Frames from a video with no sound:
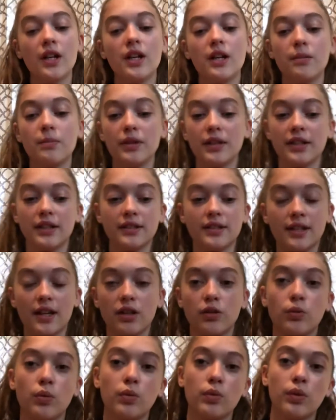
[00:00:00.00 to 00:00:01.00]
because
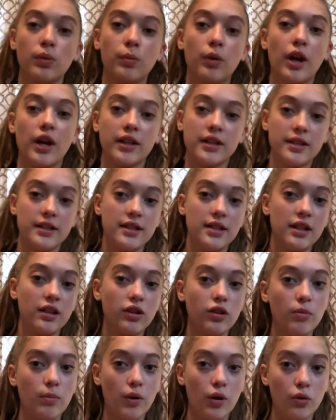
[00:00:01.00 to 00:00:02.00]
that's what we're practicing
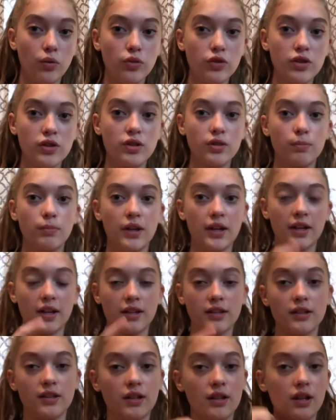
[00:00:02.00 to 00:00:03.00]
the most
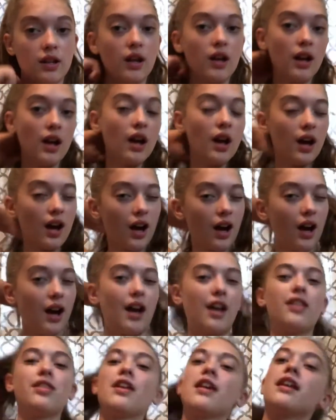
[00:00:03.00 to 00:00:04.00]
because I
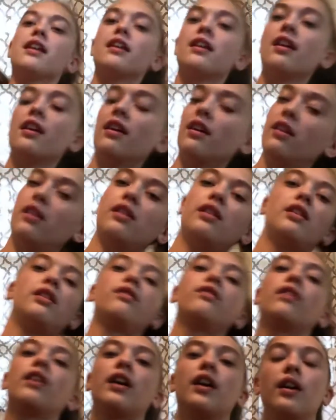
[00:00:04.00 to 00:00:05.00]
think
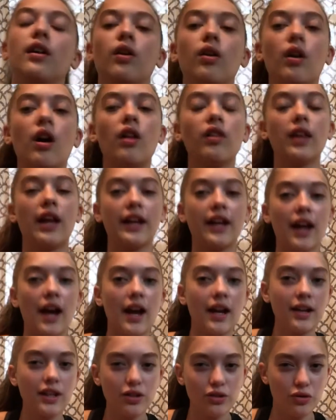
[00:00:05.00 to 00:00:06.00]
if I, like I
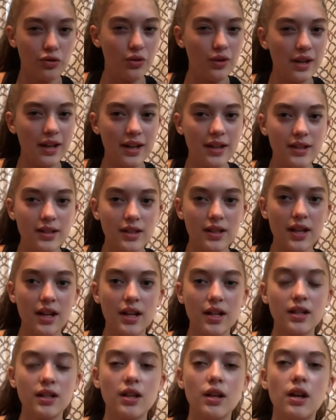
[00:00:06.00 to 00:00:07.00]
can do a
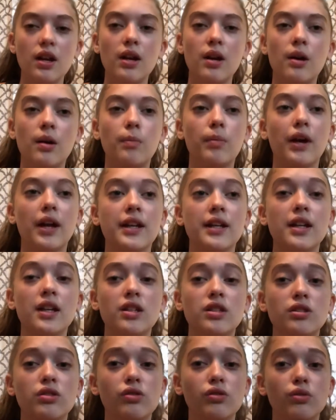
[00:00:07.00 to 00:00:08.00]
handstand, but I need
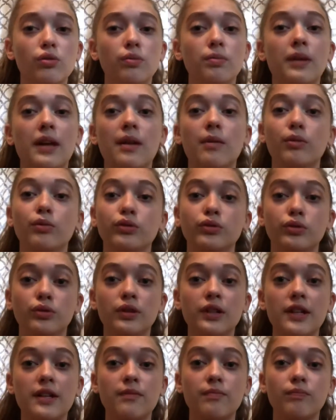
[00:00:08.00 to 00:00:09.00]
to be able to do
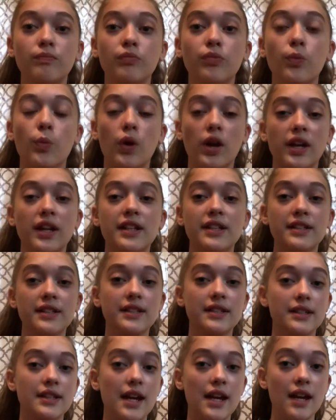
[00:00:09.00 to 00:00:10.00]
it where I can
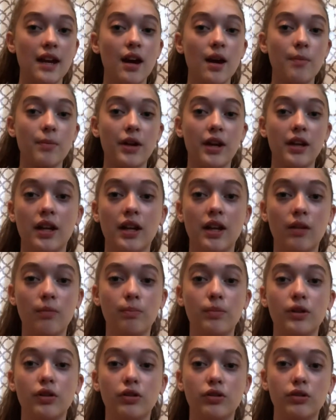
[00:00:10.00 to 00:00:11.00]
stay up. I to
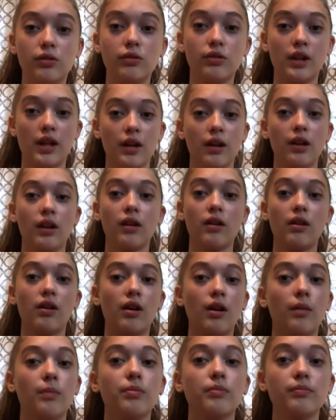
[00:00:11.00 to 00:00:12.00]
build like
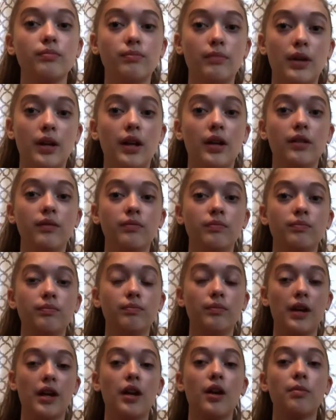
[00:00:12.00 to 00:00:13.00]
up my,
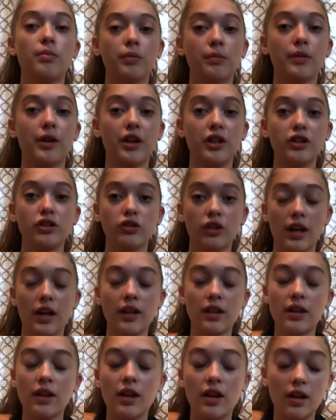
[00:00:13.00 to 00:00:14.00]
my upper body strength.
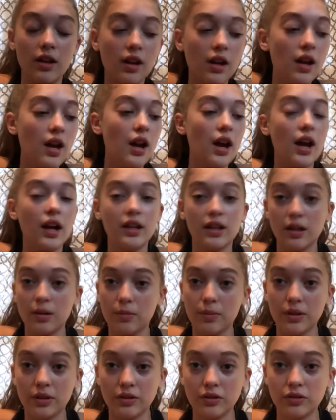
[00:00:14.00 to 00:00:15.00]
I need to
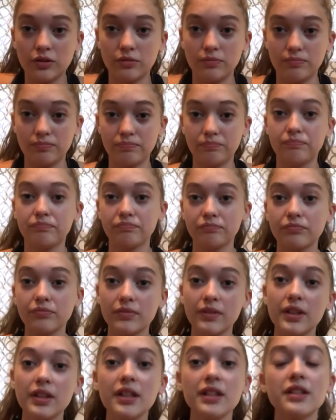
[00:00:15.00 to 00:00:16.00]
build
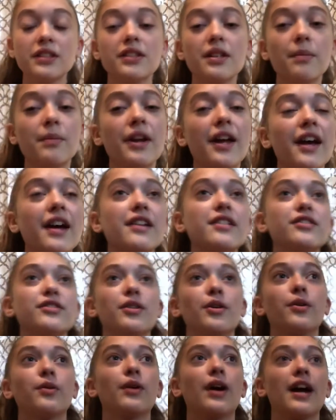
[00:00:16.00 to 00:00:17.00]
some of that
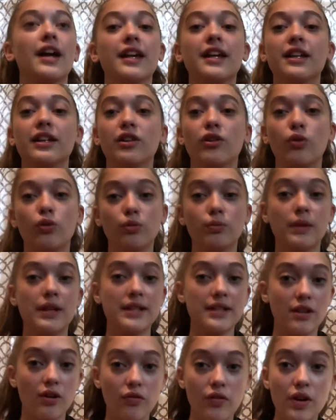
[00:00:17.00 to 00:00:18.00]
so I can hold
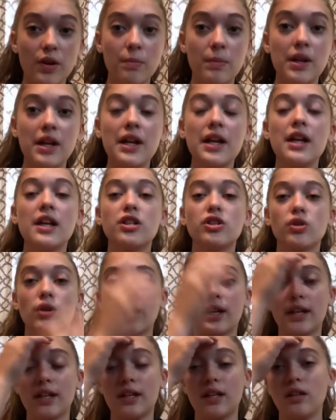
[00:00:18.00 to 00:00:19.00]
myself up, so I
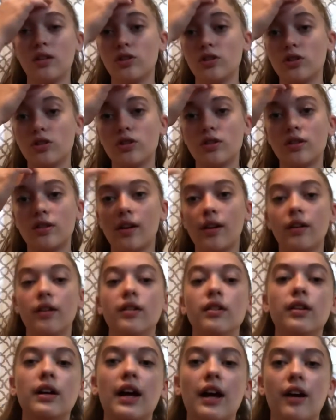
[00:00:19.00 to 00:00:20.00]
can just
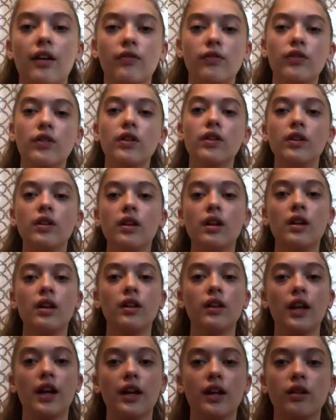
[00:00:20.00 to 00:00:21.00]
have
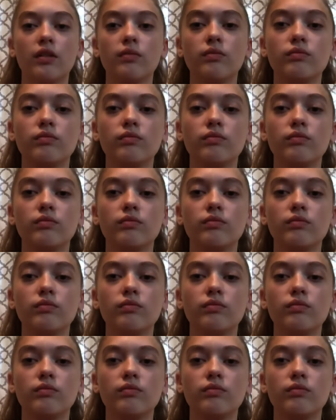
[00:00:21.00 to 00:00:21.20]
like